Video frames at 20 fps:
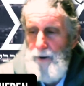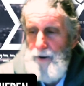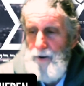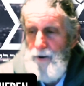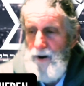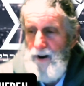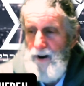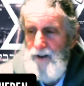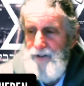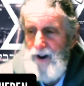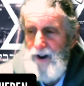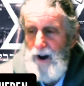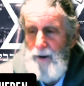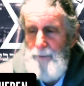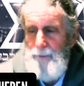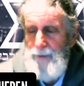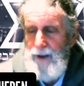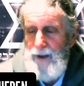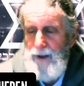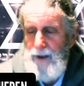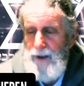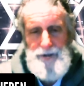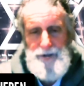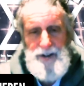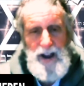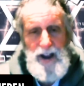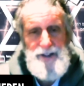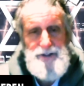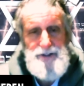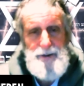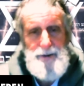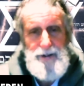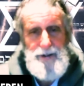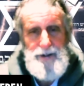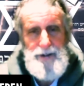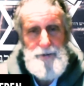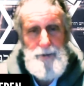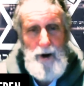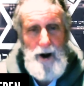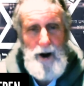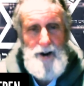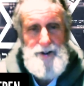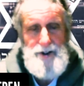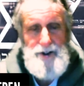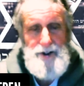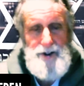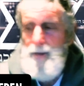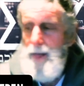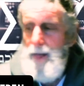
and great enthusiasm at this parsha